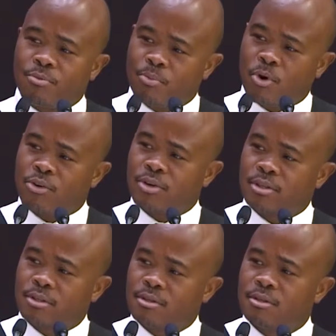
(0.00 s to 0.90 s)
of
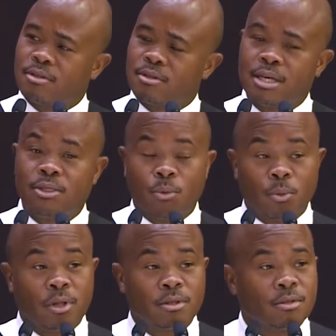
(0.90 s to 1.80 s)
progress in the
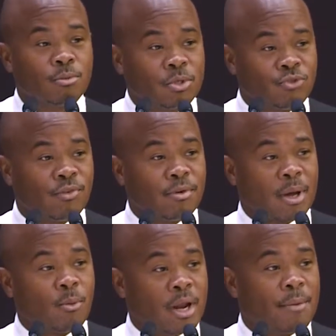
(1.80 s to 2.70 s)
world was driven by
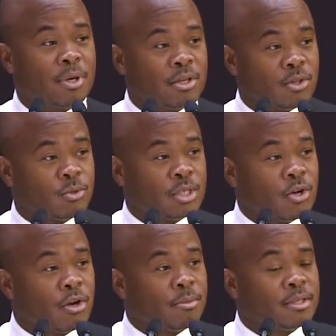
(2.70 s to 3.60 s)
what happened in those
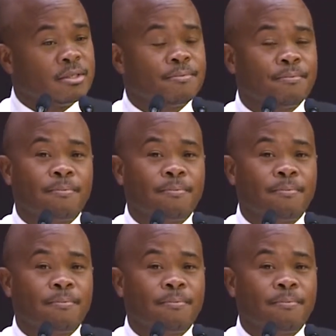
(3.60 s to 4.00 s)
economies.